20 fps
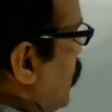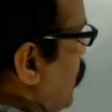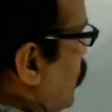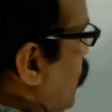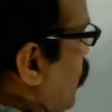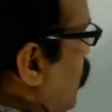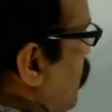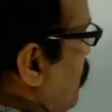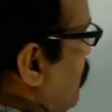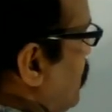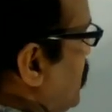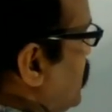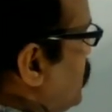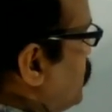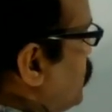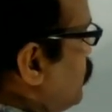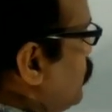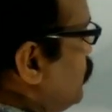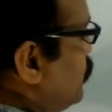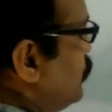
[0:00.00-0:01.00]
Nerve
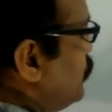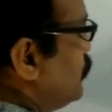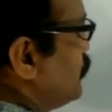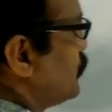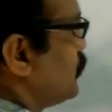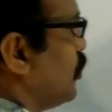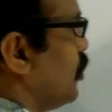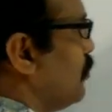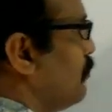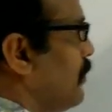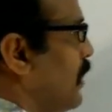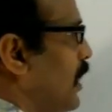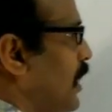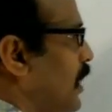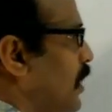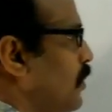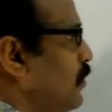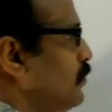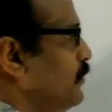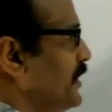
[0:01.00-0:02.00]
tissue
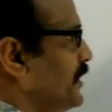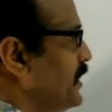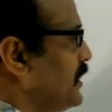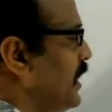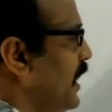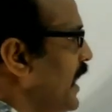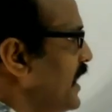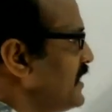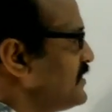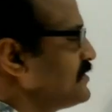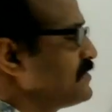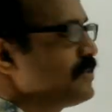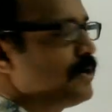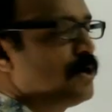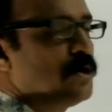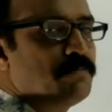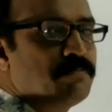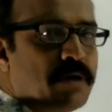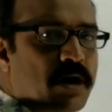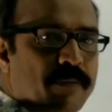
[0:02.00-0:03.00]
somehow it has
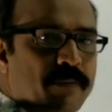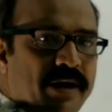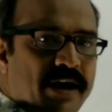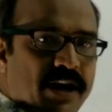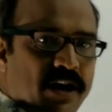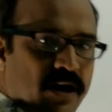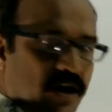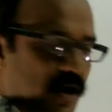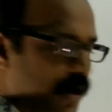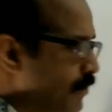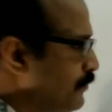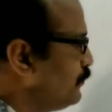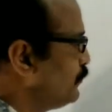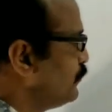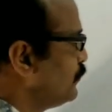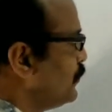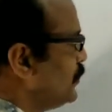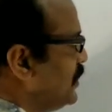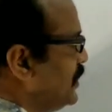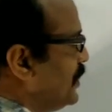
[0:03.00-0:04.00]
the power of